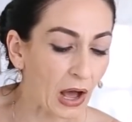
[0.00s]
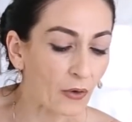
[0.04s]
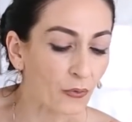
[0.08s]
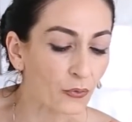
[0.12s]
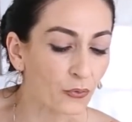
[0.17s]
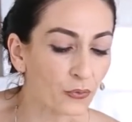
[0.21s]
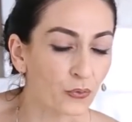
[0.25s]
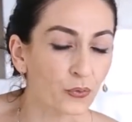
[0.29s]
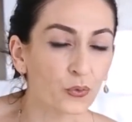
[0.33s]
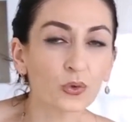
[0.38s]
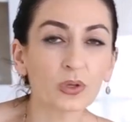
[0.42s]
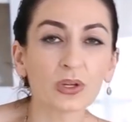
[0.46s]

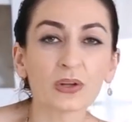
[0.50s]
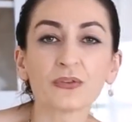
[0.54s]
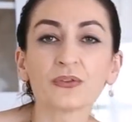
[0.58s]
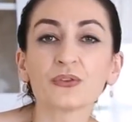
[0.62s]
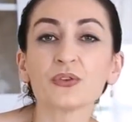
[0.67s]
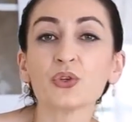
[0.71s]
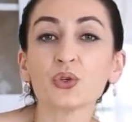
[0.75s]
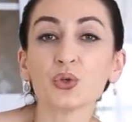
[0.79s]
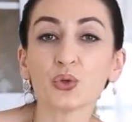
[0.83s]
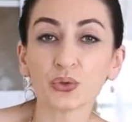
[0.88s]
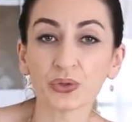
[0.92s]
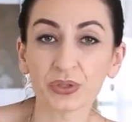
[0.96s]
full of
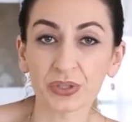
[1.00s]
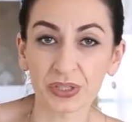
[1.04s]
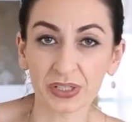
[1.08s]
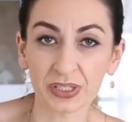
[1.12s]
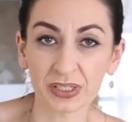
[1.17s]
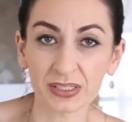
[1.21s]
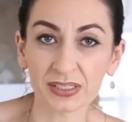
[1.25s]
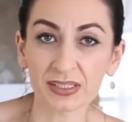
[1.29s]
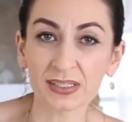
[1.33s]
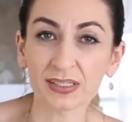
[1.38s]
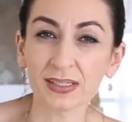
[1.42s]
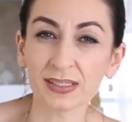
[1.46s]

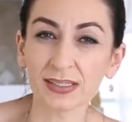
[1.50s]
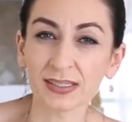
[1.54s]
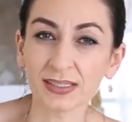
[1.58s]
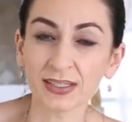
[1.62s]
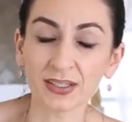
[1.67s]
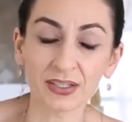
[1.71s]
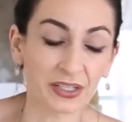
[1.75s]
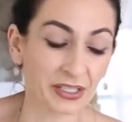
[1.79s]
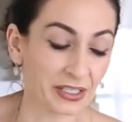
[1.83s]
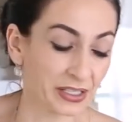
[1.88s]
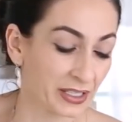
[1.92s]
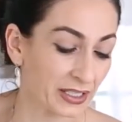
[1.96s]
nutrients this
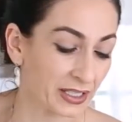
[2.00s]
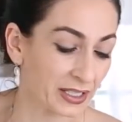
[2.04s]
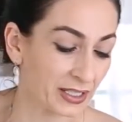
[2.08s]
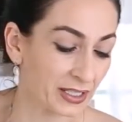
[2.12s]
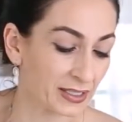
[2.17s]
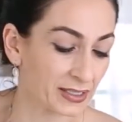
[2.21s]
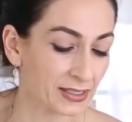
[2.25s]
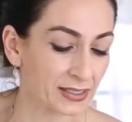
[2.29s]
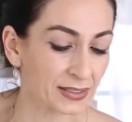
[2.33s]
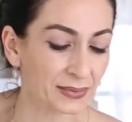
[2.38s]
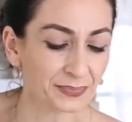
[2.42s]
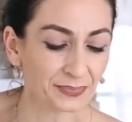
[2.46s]
green
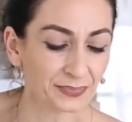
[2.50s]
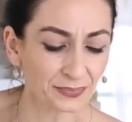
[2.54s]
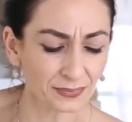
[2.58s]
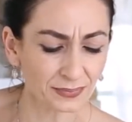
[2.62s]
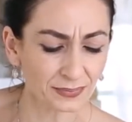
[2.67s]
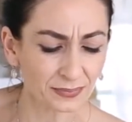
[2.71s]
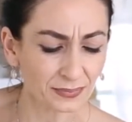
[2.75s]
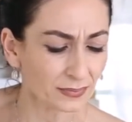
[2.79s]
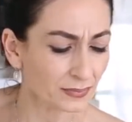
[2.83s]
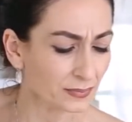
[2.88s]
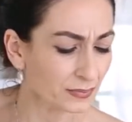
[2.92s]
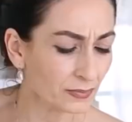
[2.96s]
is.
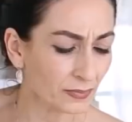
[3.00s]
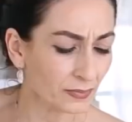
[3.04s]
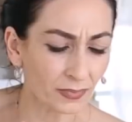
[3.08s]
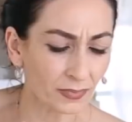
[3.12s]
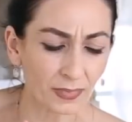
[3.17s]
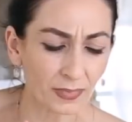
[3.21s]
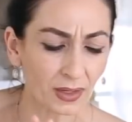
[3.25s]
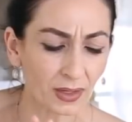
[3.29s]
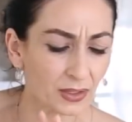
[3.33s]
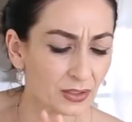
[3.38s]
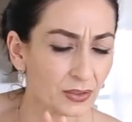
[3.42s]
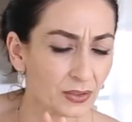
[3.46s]

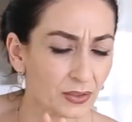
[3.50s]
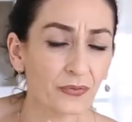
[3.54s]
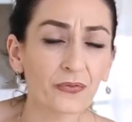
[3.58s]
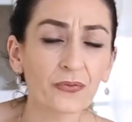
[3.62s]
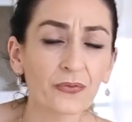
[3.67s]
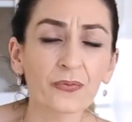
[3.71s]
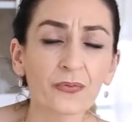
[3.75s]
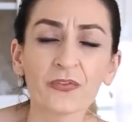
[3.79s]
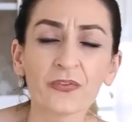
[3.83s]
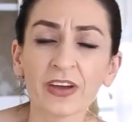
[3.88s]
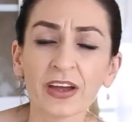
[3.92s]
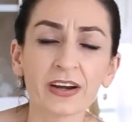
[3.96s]

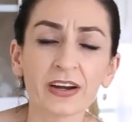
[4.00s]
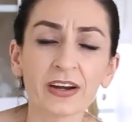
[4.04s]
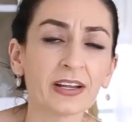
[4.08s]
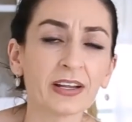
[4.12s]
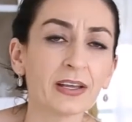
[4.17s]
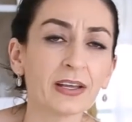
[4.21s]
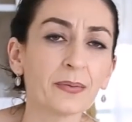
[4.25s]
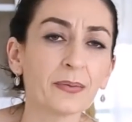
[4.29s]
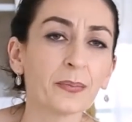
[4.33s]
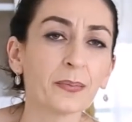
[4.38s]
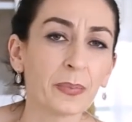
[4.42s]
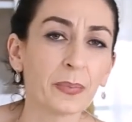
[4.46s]

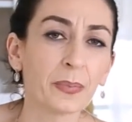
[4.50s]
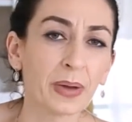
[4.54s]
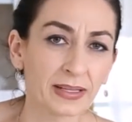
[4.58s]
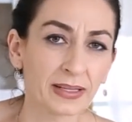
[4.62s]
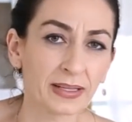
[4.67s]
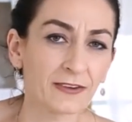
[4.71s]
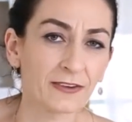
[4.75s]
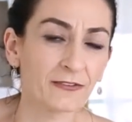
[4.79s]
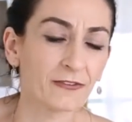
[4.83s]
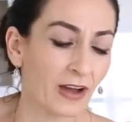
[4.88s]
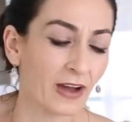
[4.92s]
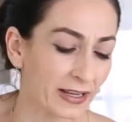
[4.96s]
Very
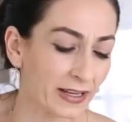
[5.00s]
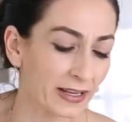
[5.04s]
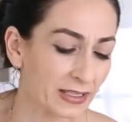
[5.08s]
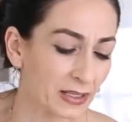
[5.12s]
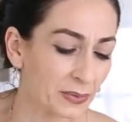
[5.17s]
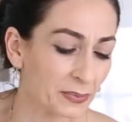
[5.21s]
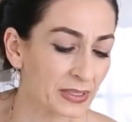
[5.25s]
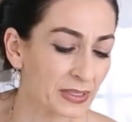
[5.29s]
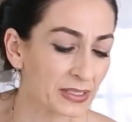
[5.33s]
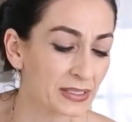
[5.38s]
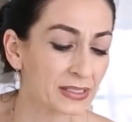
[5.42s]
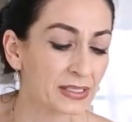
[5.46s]
many
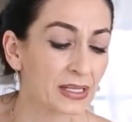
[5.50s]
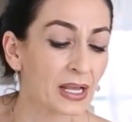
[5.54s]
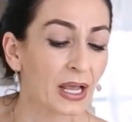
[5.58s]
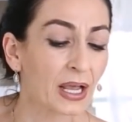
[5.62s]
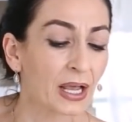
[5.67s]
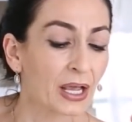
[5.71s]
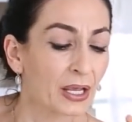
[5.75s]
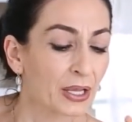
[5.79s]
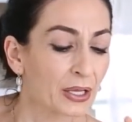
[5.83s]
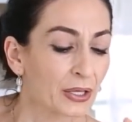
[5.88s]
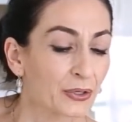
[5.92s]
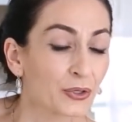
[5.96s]
vitamins.
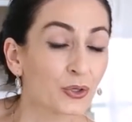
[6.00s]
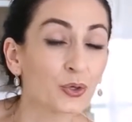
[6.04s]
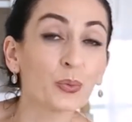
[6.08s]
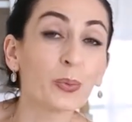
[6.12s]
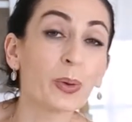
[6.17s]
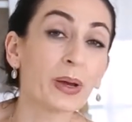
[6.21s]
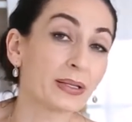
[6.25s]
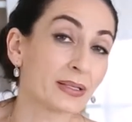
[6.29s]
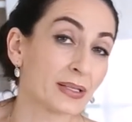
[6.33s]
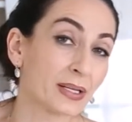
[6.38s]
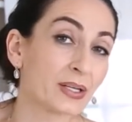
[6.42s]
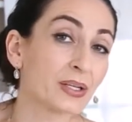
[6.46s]
You
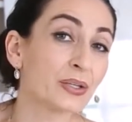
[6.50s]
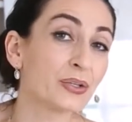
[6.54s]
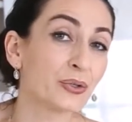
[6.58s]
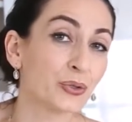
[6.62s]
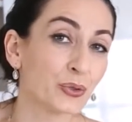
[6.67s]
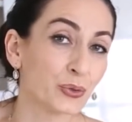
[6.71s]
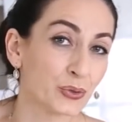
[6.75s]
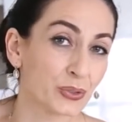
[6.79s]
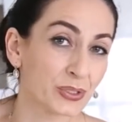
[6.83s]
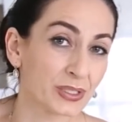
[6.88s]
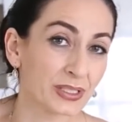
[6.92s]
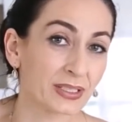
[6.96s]
better
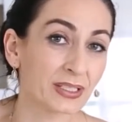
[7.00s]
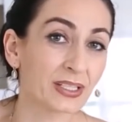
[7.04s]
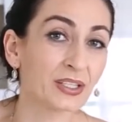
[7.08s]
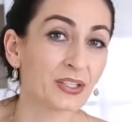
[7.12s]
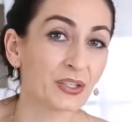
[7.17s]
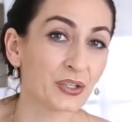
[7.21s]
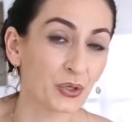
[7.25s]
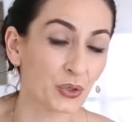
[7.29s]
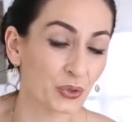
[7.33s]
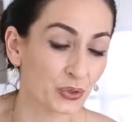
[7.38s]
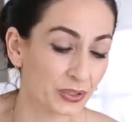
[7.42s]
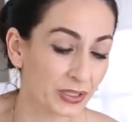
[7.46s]
use it in
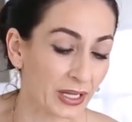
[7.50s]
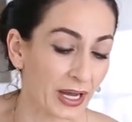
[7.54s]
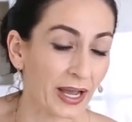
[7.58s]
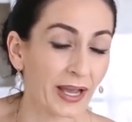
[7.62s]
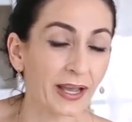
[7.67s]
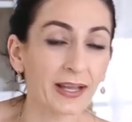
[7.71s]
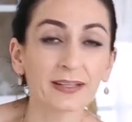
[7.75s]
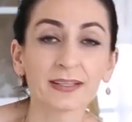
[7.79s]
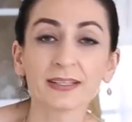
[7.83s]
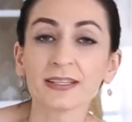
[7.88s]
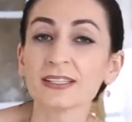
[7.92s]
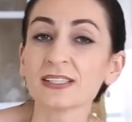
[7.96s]
your
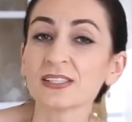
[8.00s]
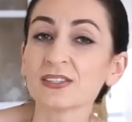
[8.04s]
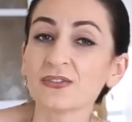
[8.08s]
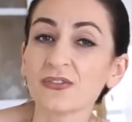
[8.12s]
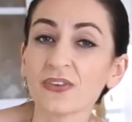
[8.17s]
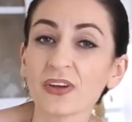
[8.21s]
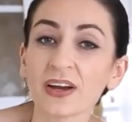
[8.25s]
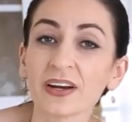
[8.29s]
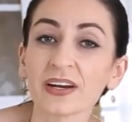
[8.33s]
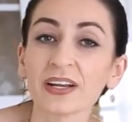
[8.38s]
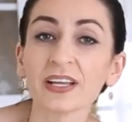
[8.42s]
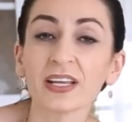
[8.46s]
diet. It's
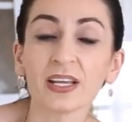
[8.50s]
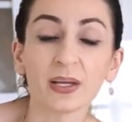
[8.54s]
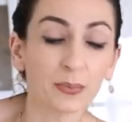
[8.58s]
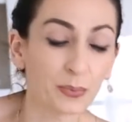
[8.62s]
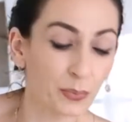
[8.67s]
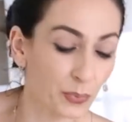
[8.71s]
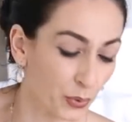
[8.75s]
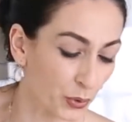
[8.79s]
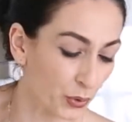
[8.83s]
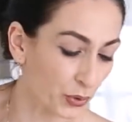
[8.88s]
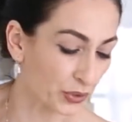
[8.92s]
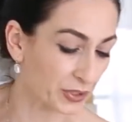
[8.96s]
very
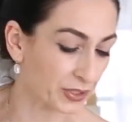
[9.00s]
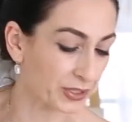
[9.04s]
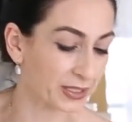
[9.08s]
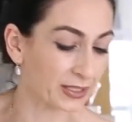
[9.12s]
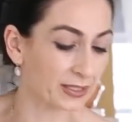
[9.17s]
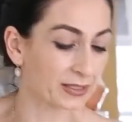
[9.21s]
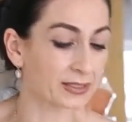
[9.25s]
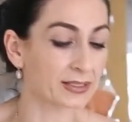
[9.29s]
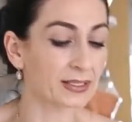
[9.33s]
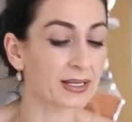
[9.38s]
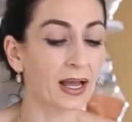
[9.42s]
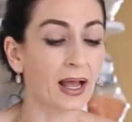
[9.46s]

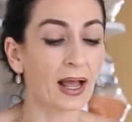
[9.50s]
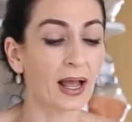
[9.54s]
important.